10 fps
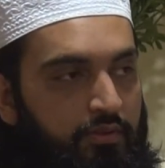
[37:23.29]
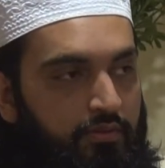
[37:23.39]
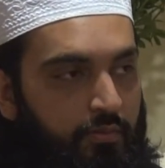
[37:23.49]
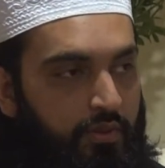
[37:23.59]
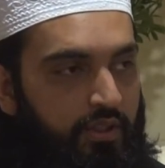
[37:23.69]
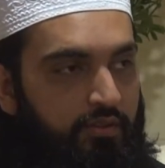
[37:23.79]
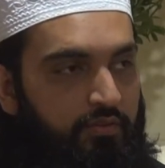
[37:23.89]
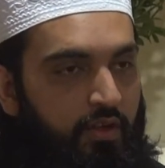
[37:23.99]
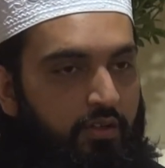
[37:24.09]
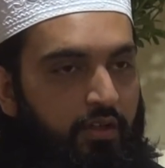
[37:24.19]
So we can
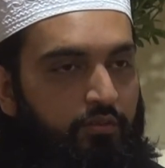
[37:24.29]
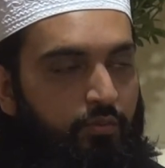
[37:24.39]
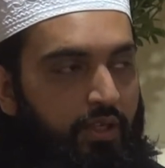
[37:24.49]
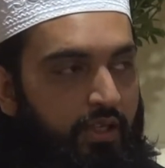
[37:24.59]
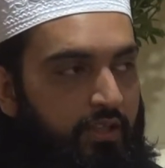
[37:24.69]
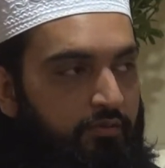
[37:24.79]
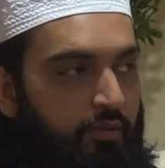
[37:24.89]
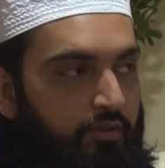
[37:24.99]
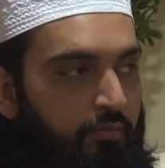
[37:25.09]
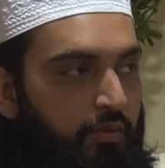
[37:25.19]
start as quickly as
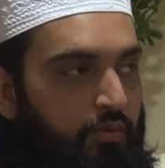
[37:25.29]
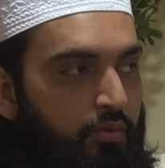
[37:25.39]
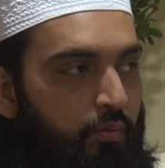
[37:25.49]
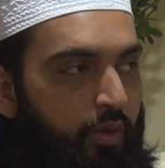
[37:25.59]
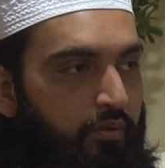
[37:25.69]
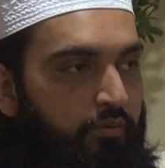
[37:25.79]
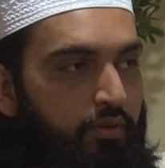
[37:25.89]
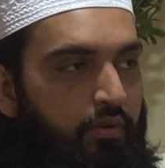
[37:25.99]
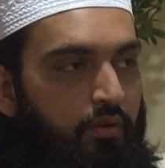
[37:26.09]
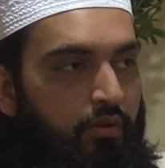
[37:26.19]
possible. Don't wait for
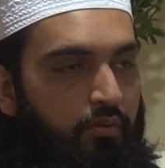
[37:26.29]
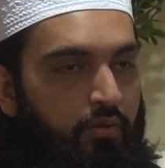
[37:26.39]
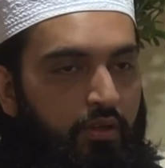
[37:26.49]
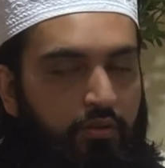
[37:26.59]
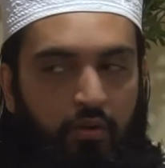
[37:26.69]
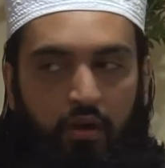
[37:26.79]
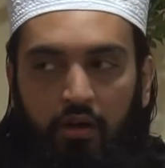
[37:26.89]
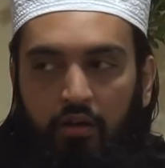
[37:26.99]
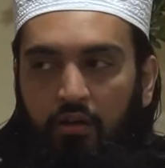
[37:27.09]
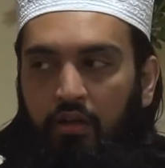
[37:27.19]
the concluding dua.